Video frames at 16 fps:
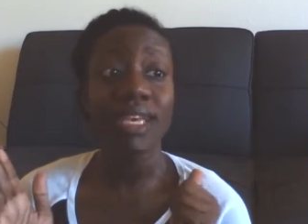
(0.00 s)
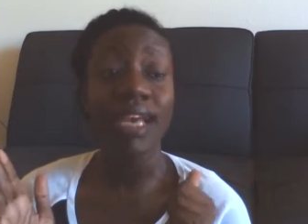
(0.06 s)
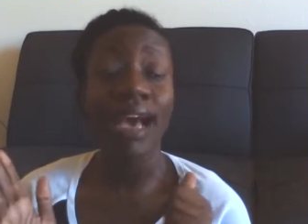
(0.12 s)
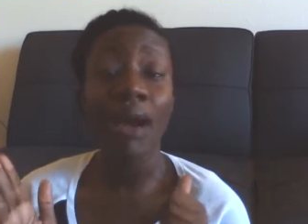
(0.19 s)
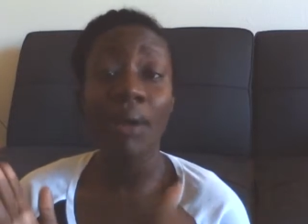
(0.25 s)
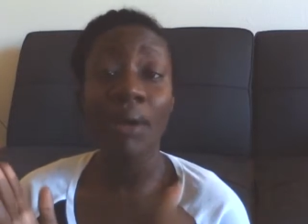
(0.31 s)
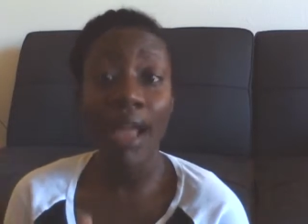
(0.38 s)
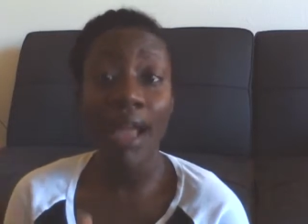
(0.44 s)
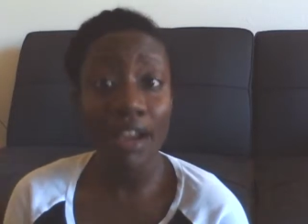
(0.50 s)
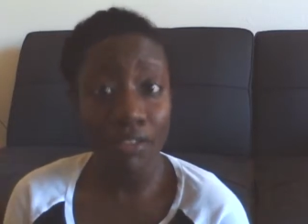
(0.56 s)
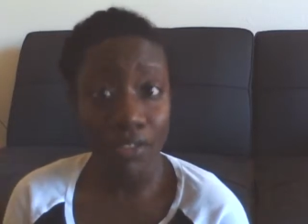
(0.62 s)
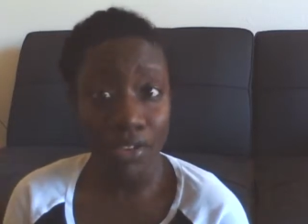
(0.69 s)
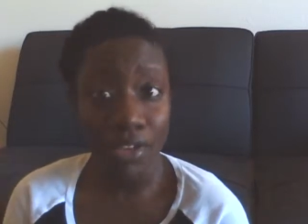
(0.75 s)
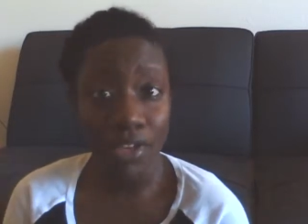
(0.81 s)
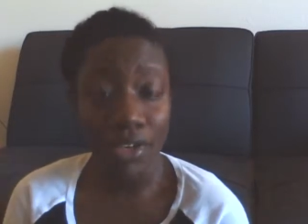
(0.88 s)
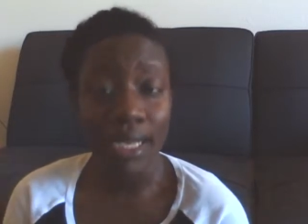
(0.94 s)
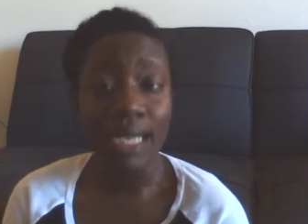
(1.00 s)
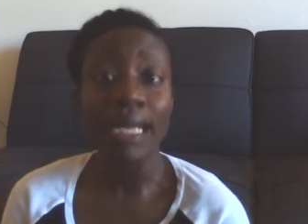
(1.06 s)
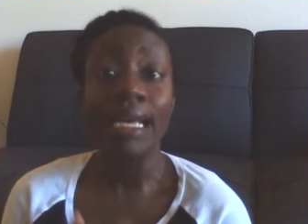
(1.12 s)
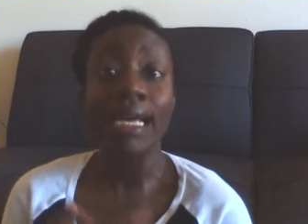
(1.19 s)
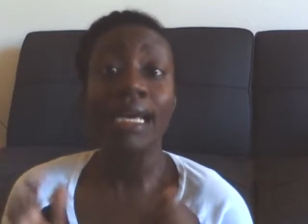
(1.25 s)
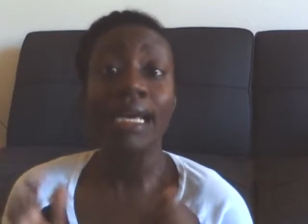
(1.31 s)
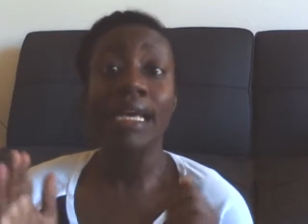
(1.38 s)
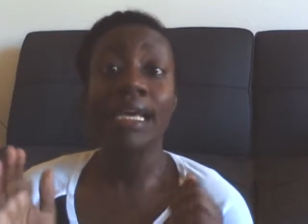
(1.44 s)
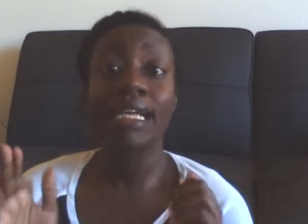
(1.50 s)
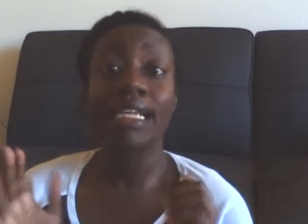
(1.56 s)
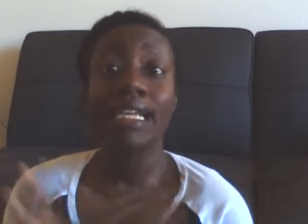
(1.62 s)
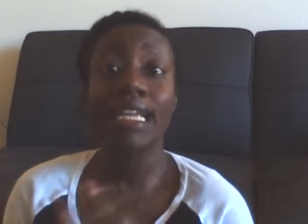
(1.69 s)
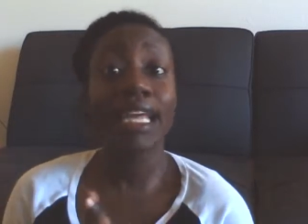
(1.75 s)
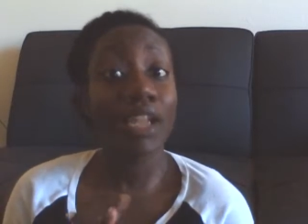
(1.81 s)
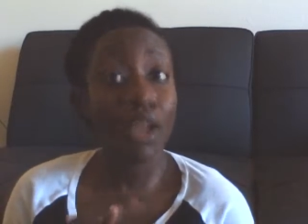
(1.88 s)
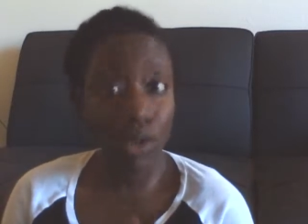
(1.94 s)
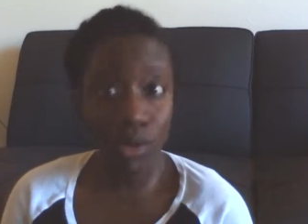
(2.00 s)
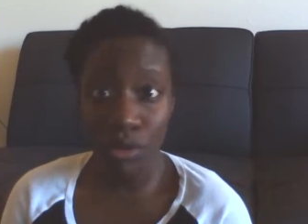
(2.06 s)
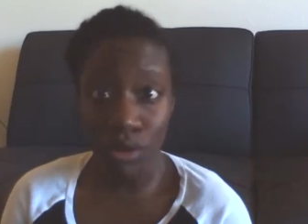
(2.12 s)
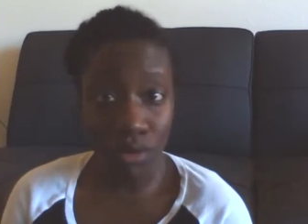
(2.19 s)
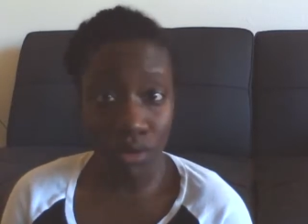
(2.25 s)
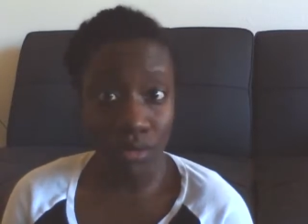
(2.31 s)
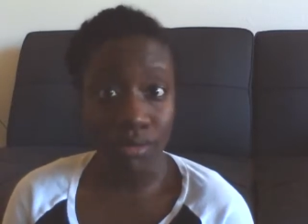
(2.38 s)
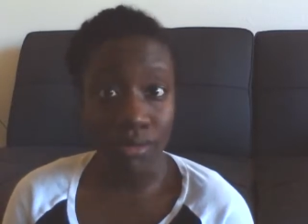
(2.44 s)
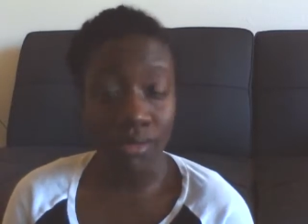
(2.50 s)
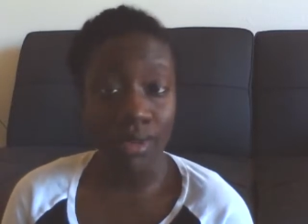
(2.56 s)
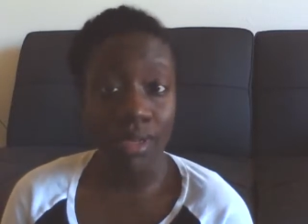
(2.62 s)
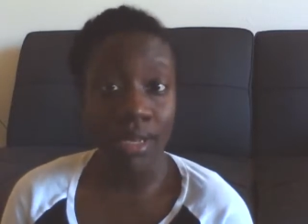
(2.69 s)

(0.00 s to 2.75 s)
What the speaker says: However, clinical,